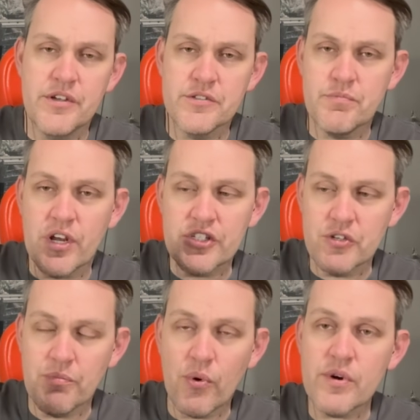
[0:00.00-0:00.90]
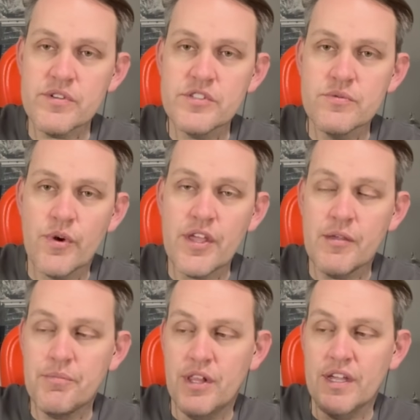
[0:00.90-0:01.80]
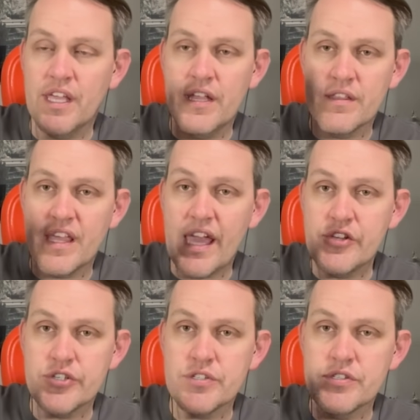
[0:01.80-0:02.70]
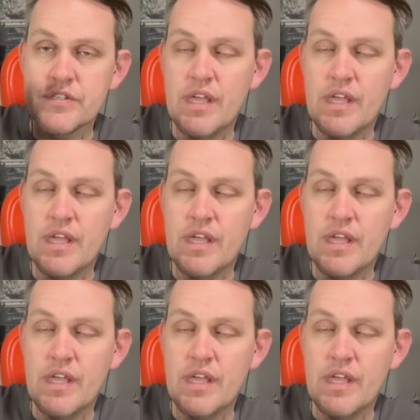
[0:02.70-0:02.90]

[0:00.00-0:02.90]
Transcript: there's pressure ports where you can plug in gauges